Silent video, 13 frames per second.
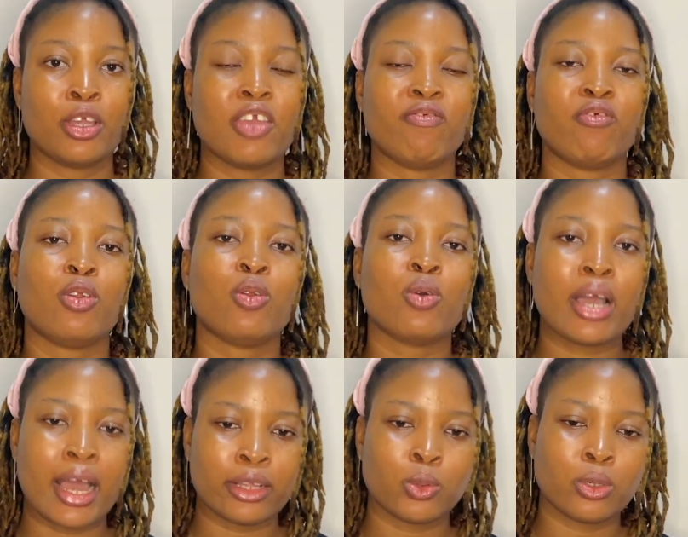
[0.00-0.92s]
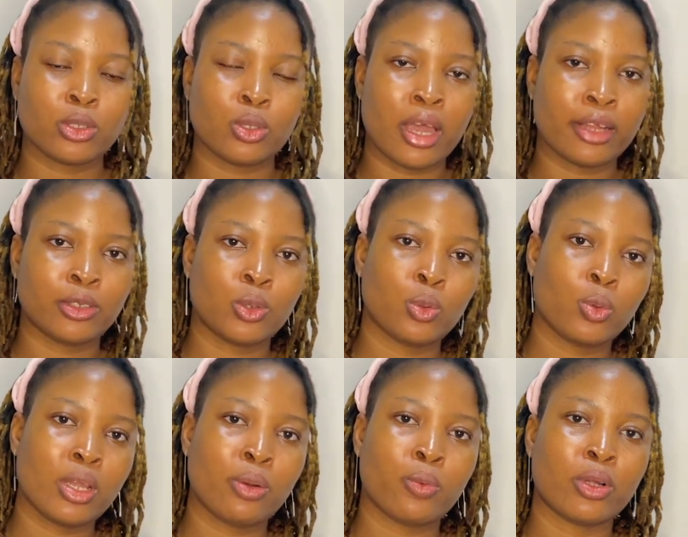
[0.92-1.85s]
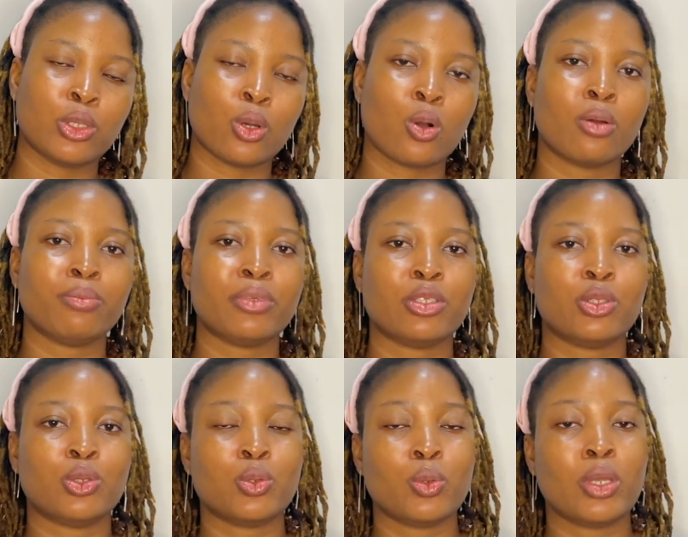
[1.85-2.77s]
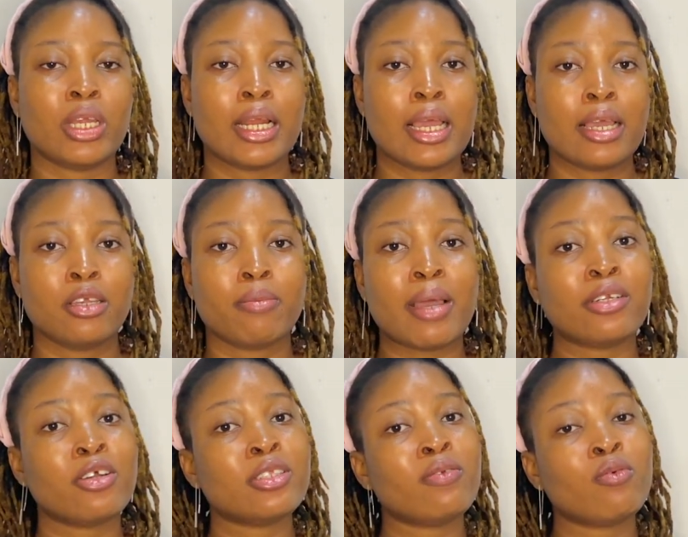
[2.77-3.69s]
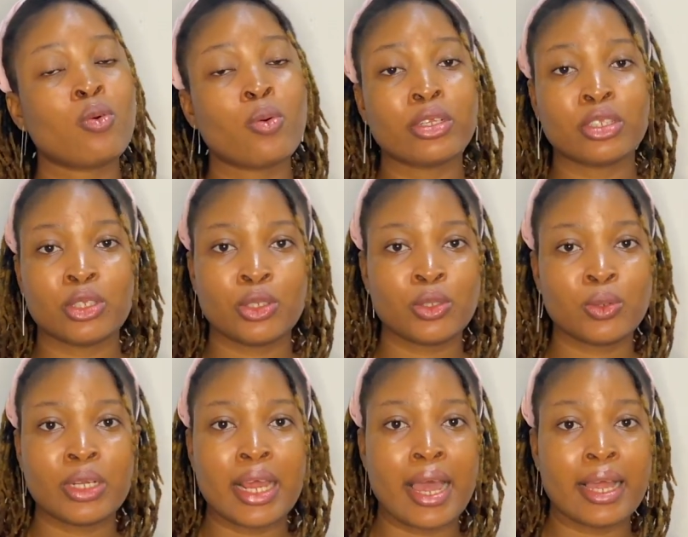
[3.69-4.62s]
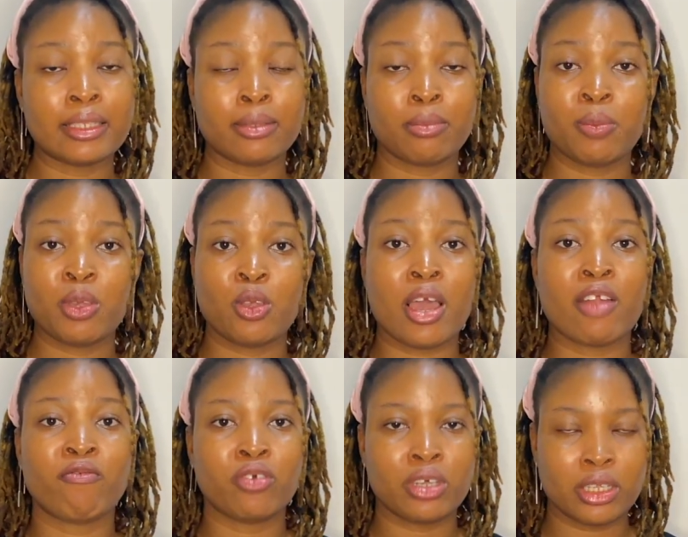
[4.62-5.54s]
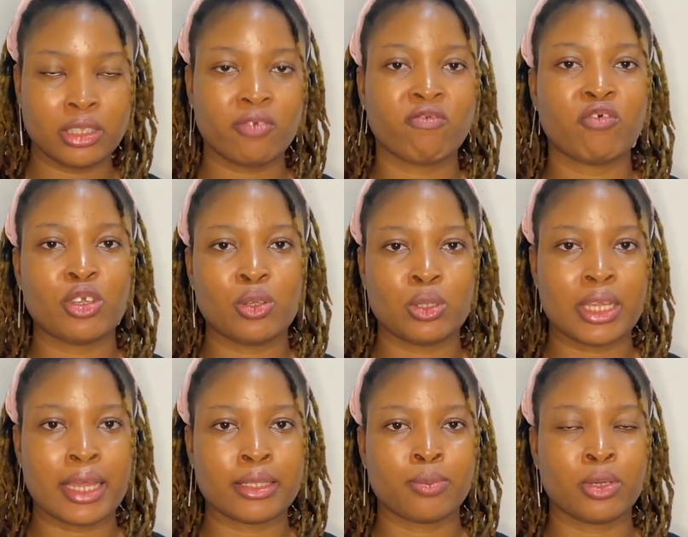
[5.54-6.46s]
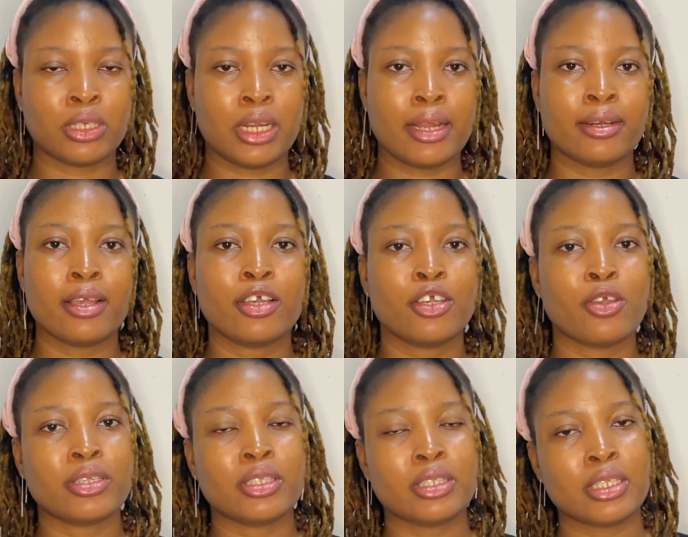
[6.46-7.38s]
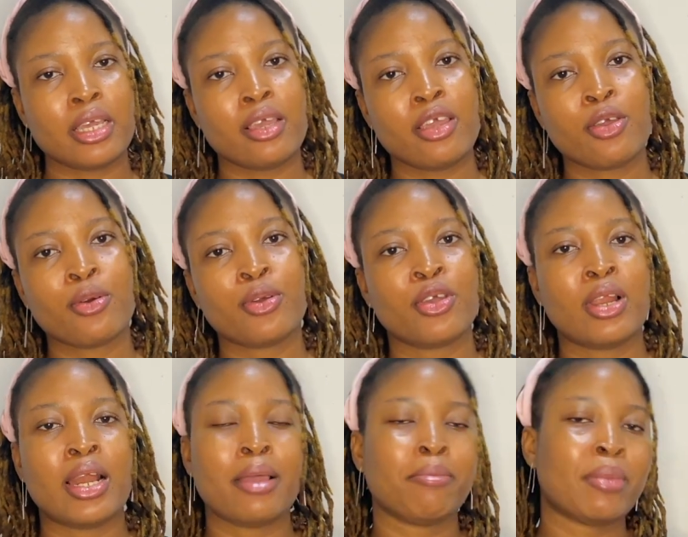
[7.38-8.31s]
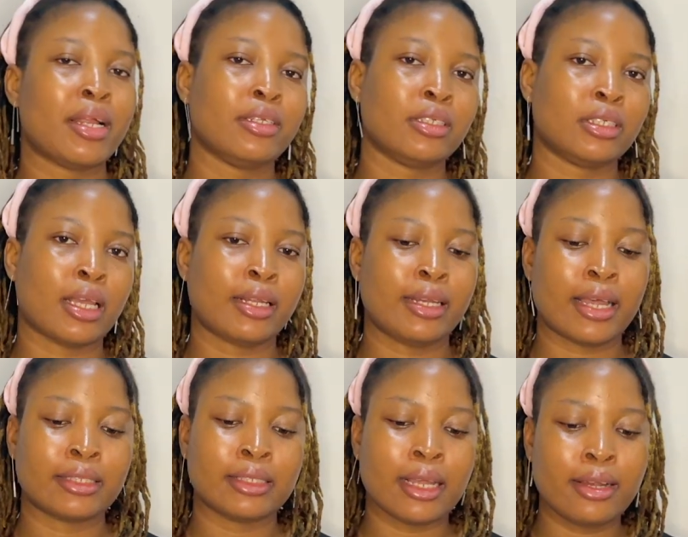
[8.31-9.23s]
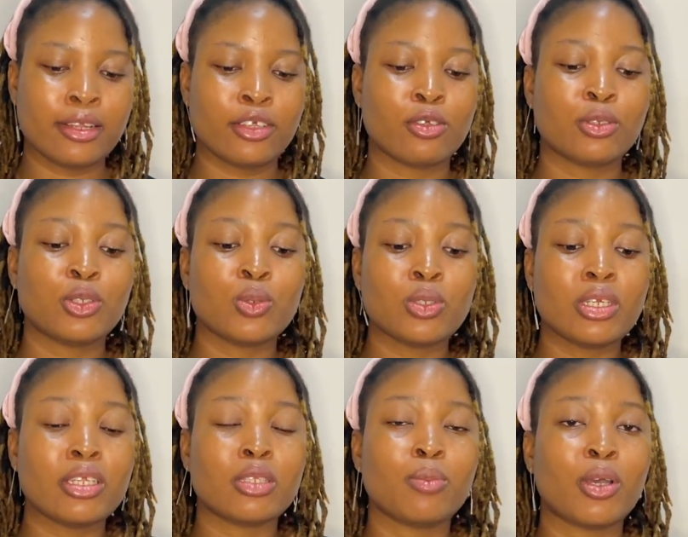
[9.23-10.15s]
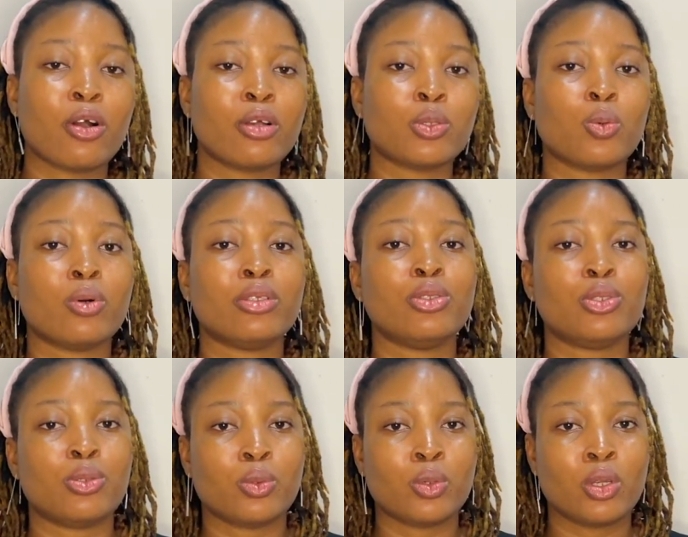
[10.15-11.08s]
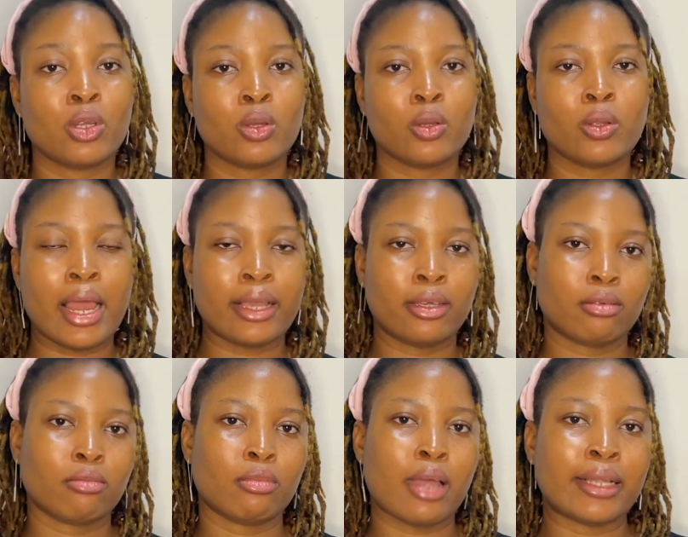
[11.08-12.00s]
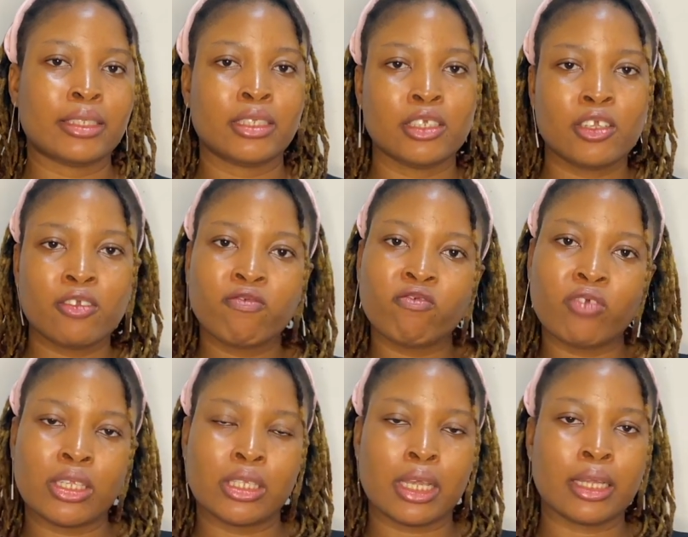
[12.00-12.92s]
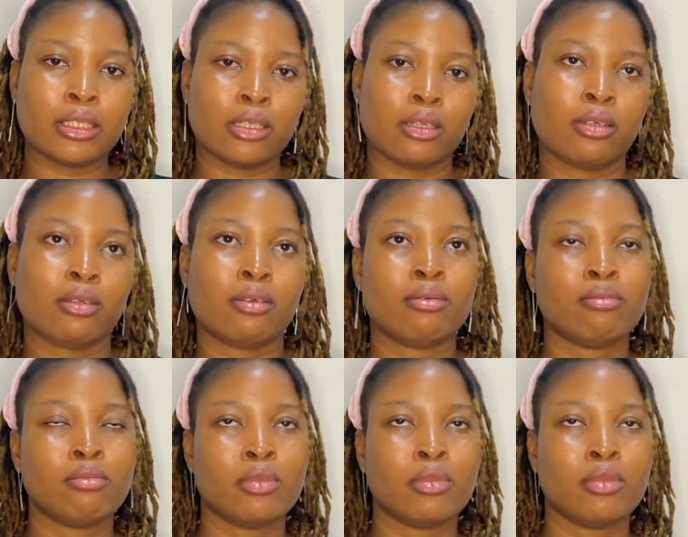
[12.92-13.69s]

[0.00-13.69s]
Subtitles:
If you look at what you are doing, what your company is doing, you might not even want to do that. Maybe you're advocating for users, but then your CEO, your line manager, they are telling you do this because you want to like achieve a certain